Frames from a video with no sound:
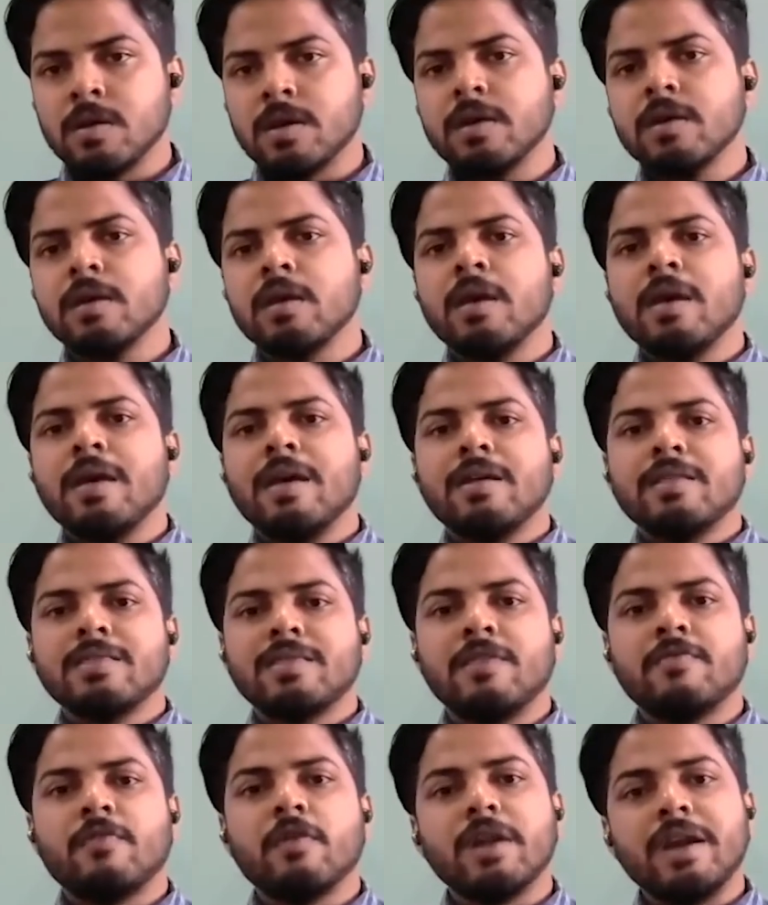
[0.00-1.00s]
Okay.
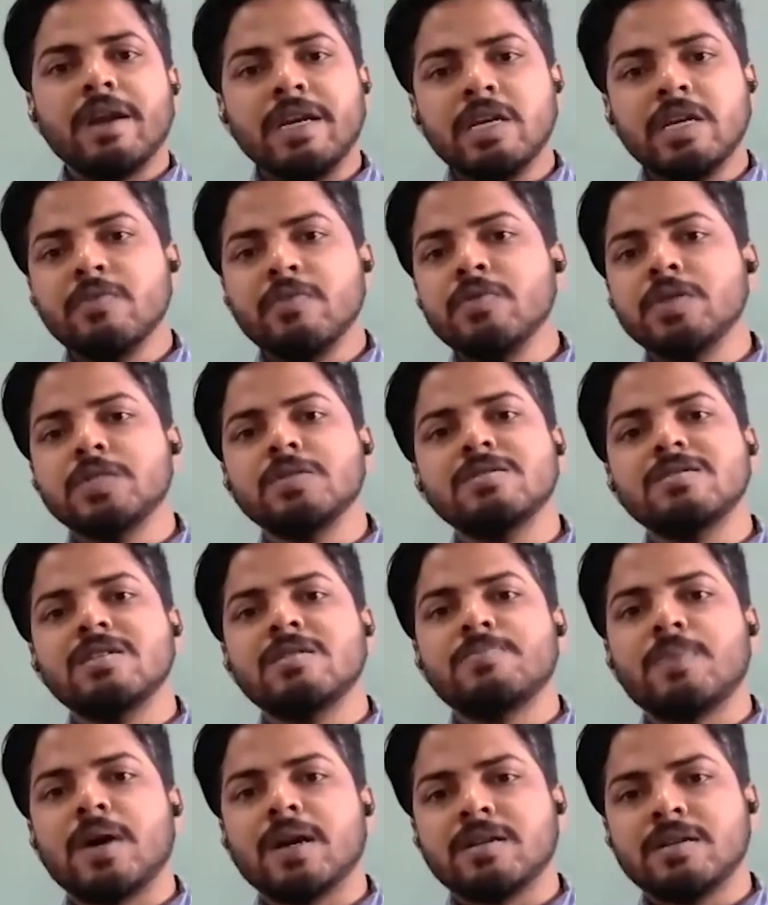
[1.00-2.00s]
Then for individuals
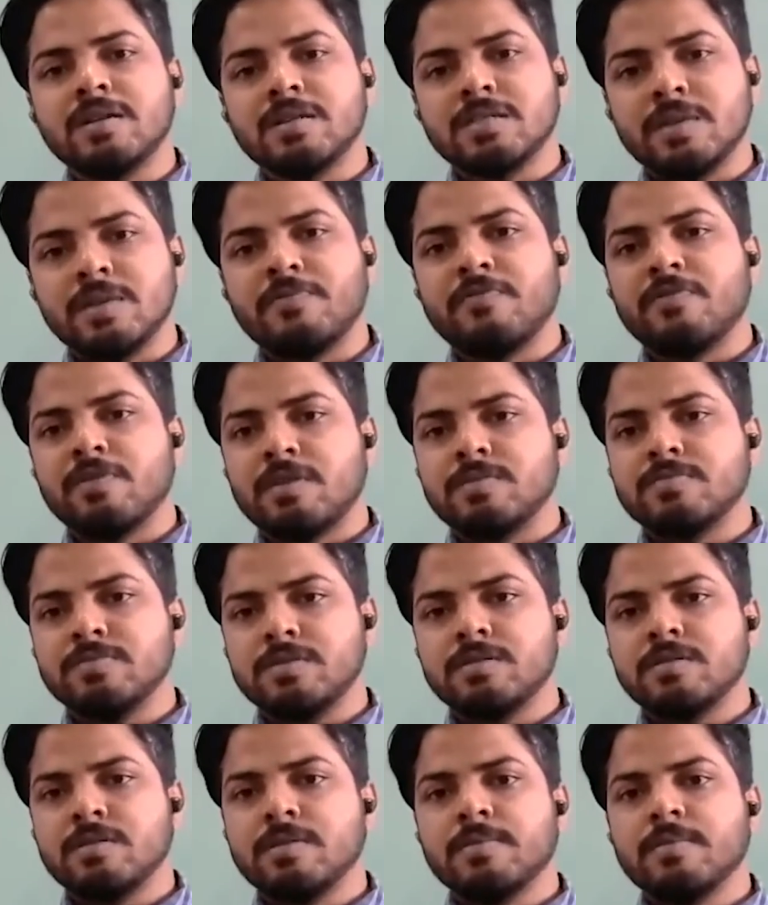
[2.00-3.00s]
and partnership
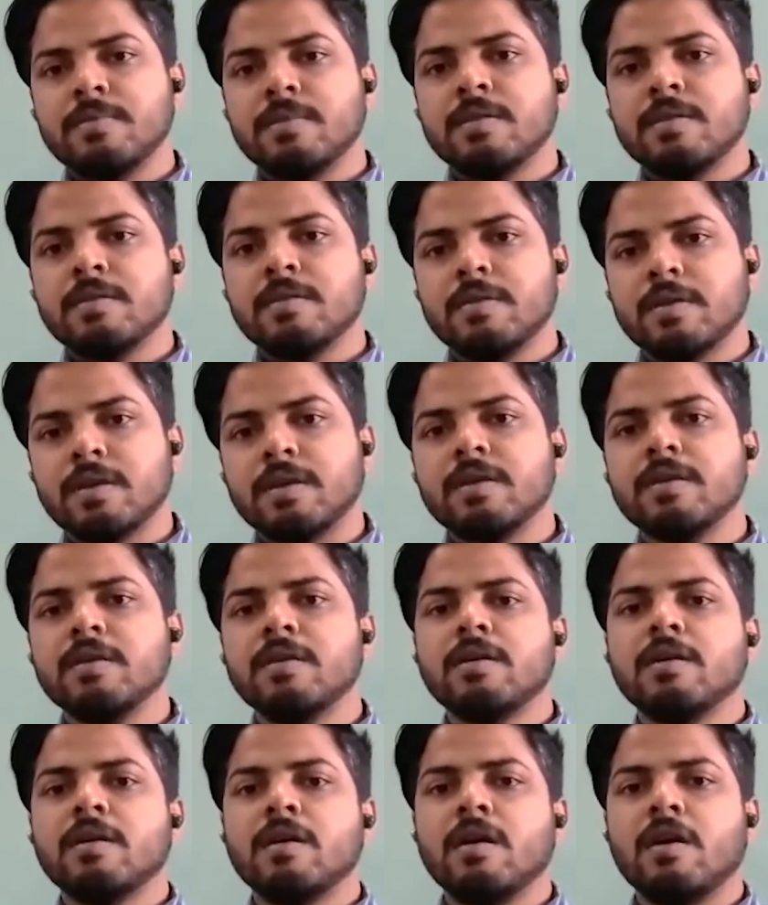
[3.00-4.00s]
firms, okay,
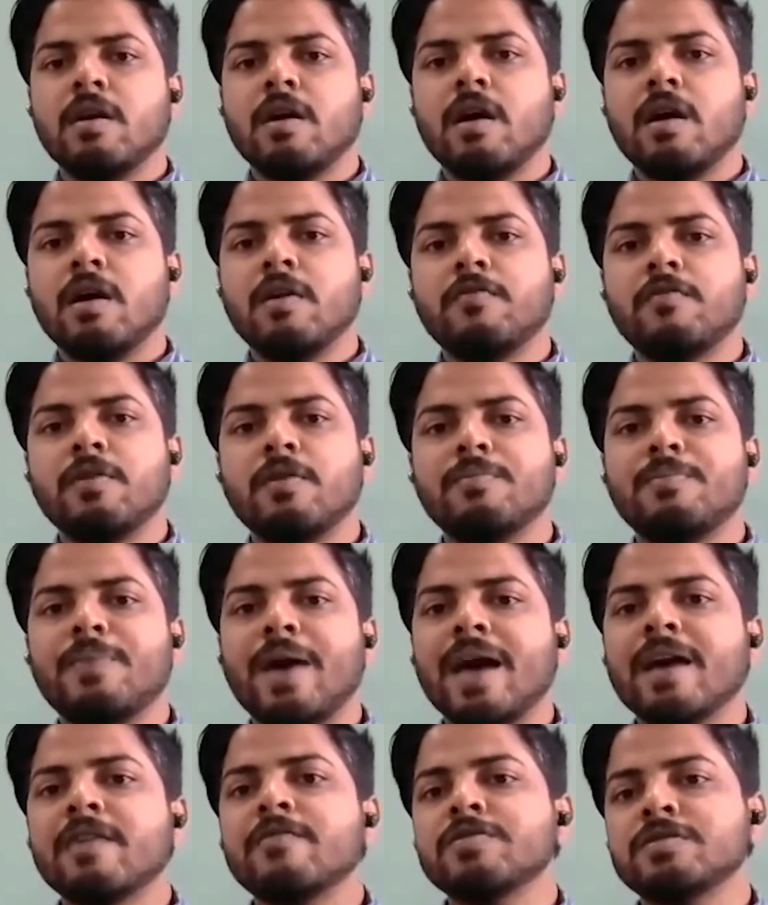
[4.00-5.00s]
if a
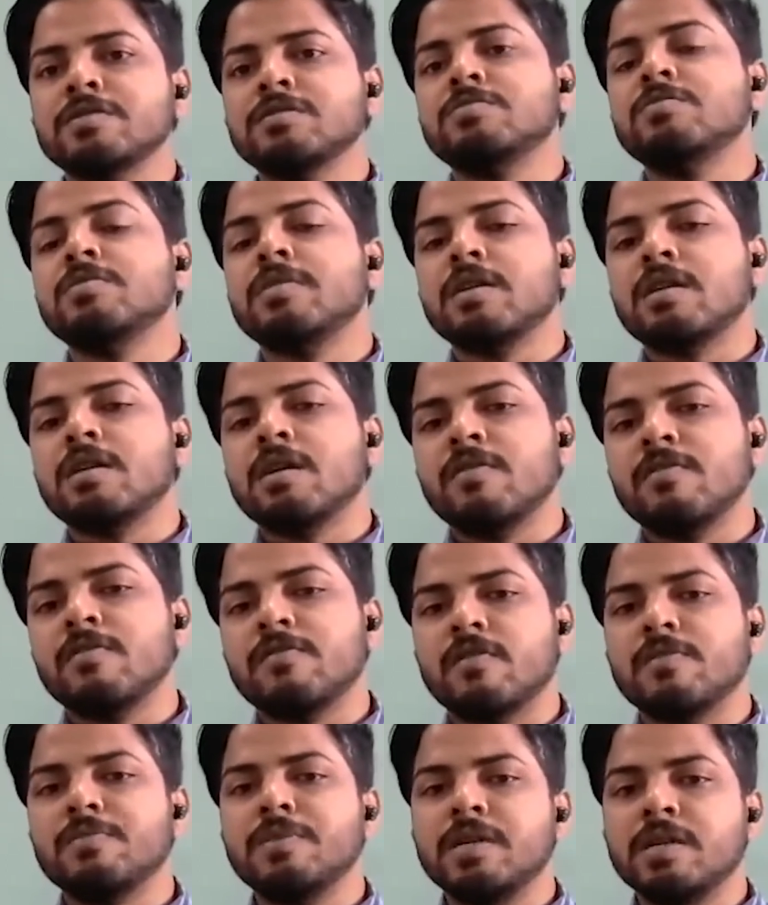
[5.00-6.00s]
bank wishes to recover
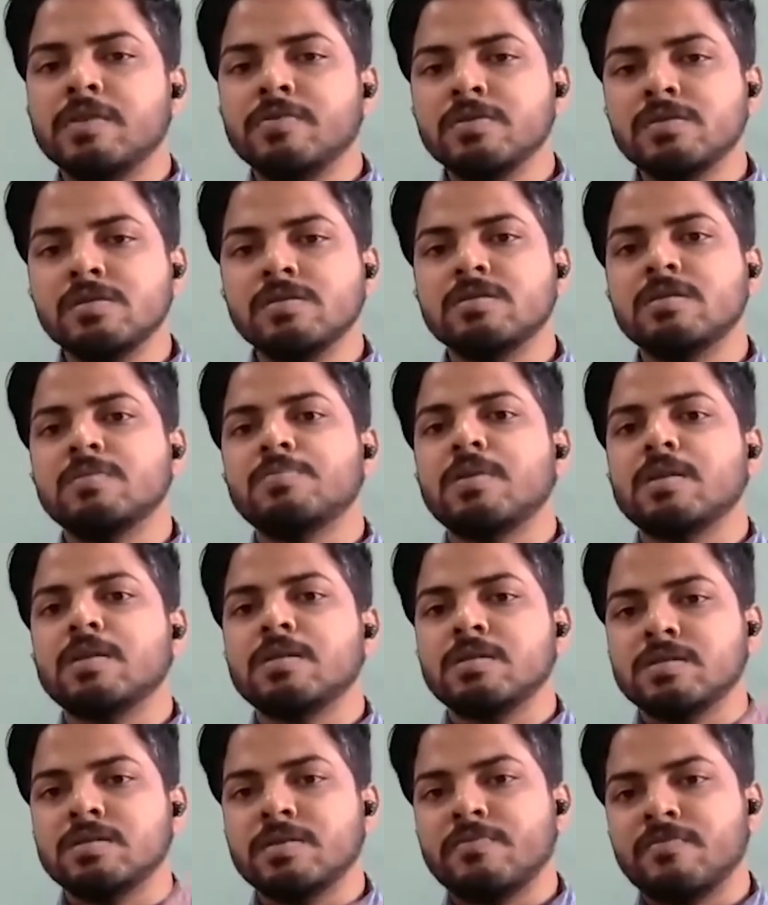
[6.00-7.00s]
from individuals and
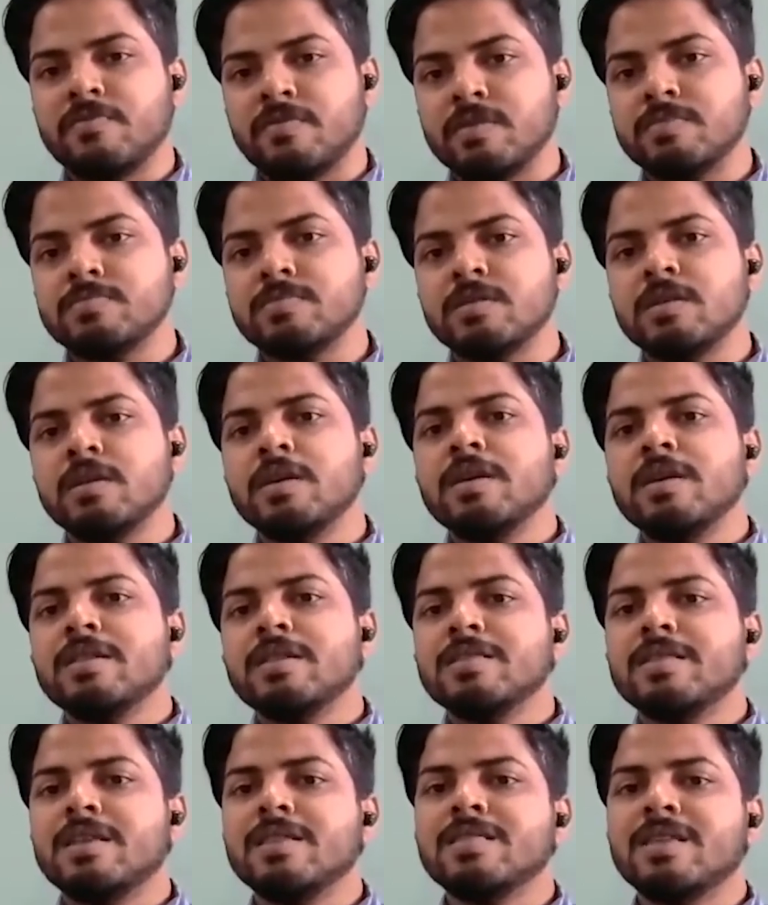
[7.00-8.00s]
partnership firms,
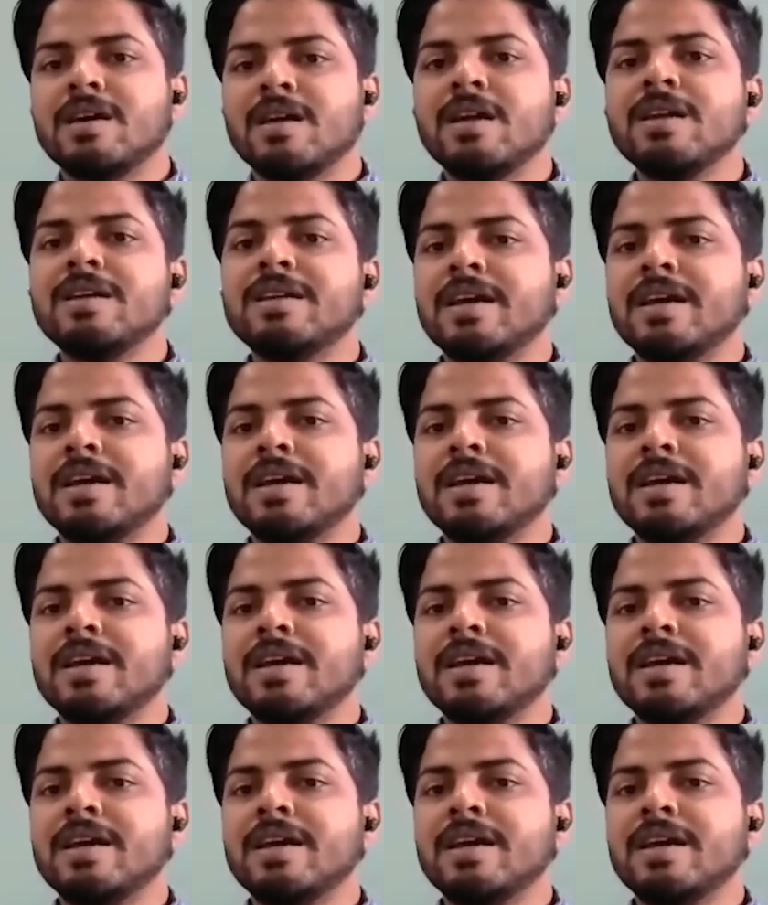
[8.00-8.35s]
then there are